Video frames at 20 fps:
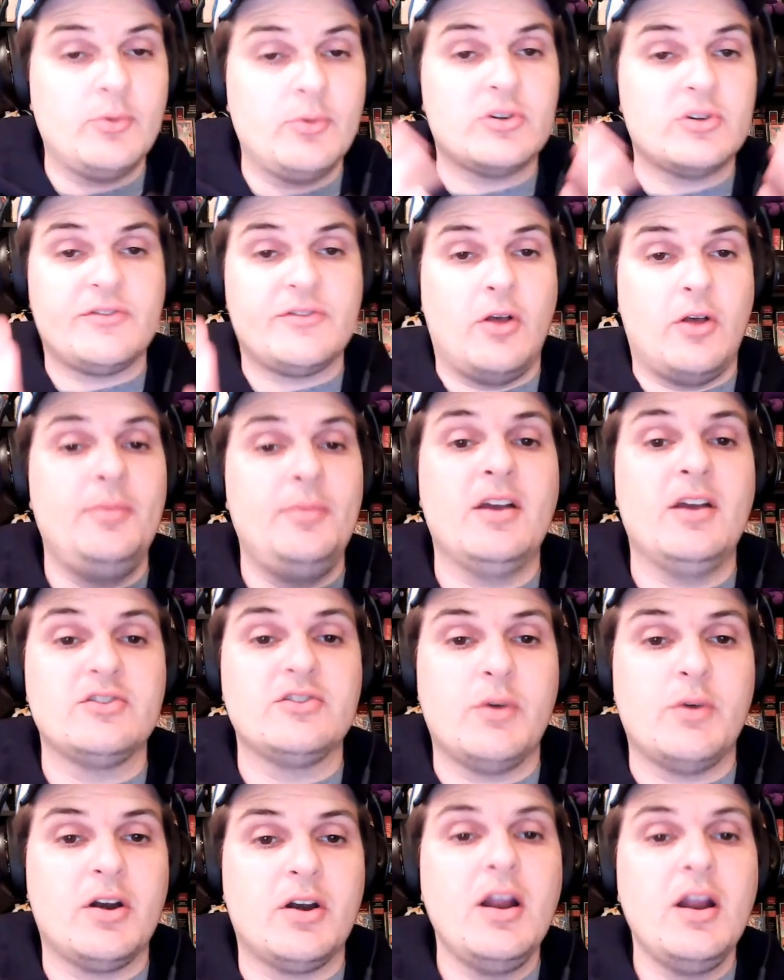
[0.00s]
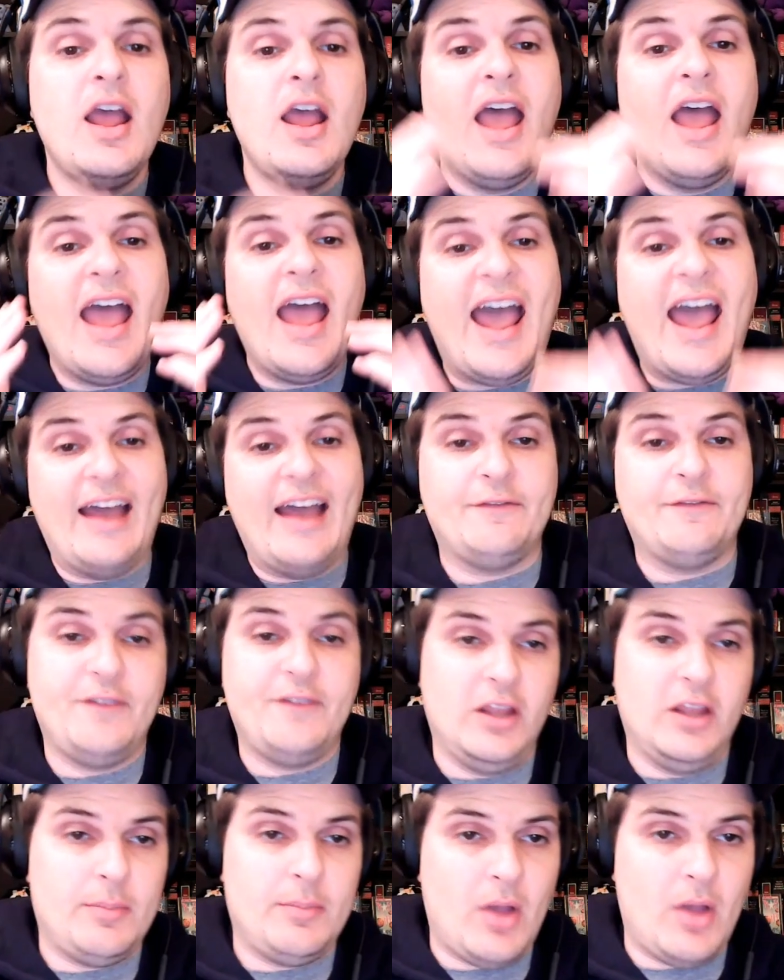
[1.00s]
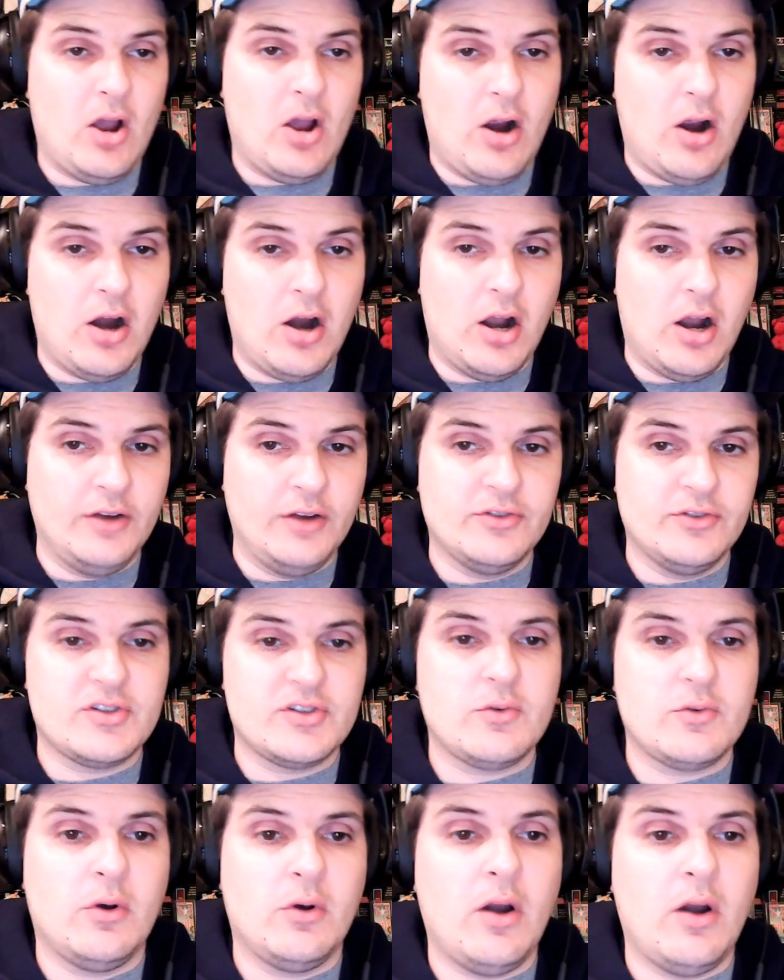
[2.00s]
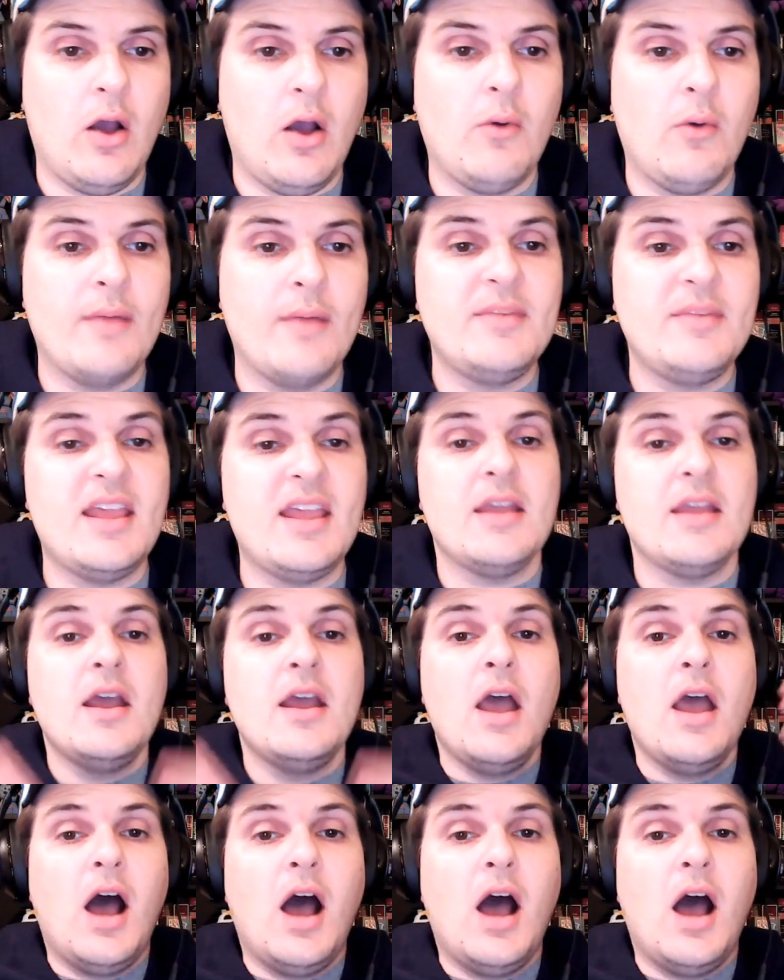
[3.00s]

Of course, follow me on Twitter at PhilipRR underscore OMD.